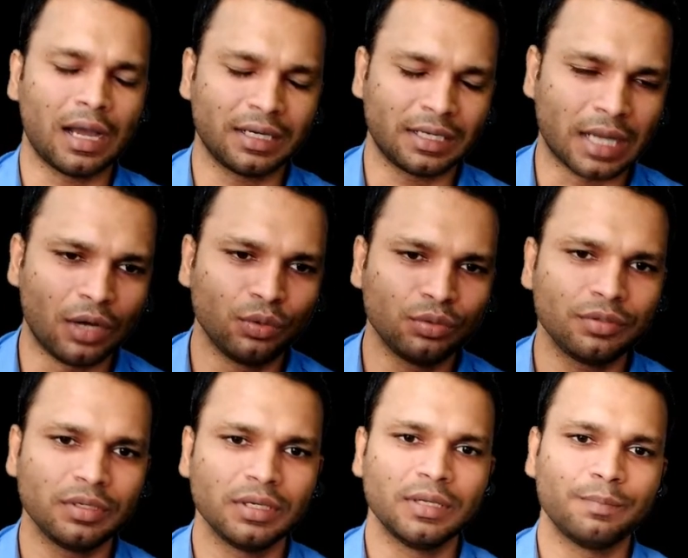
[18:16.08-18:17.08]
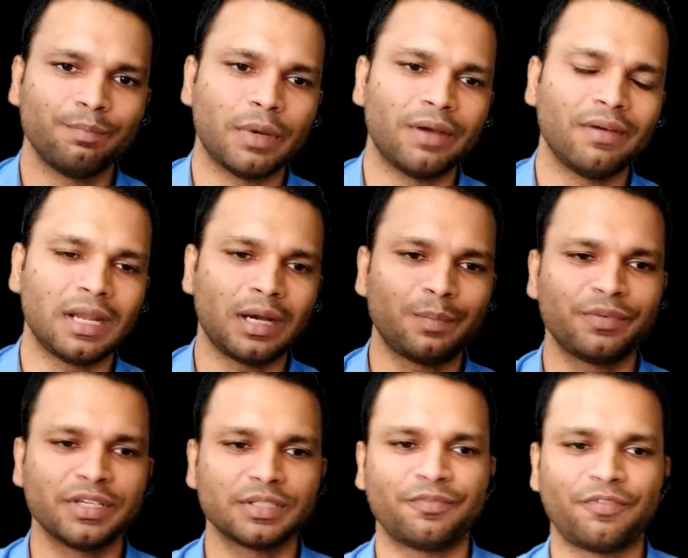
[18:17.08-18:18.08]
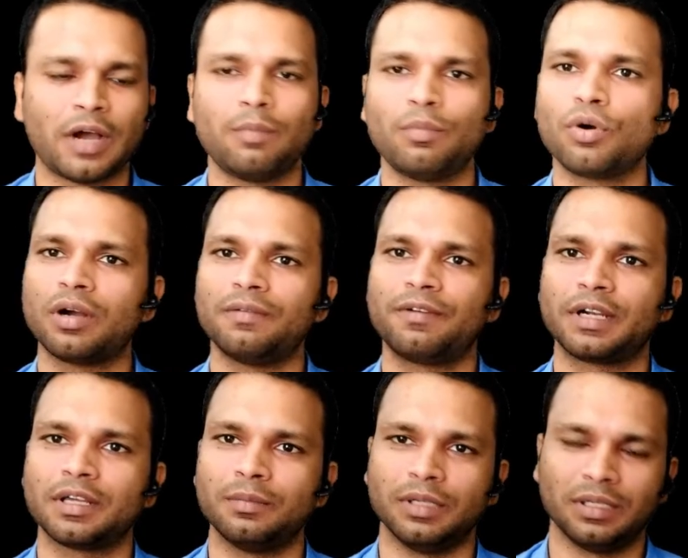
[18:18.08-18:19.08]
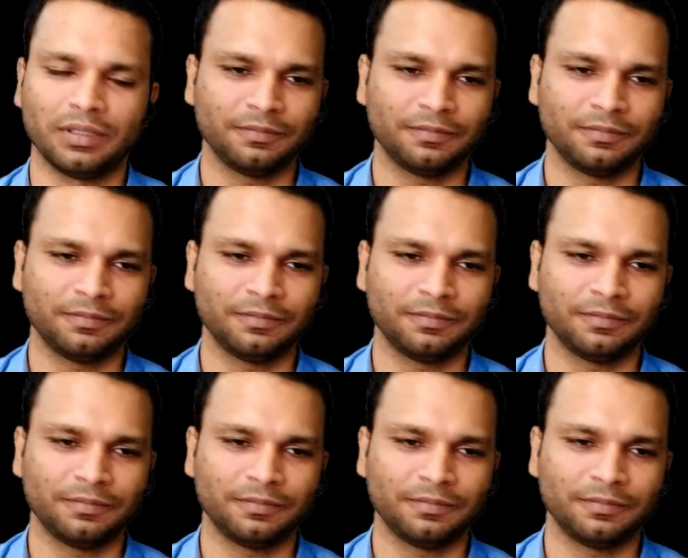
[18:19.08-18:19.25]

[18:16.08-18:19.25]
down, bevel up is far more comfortable.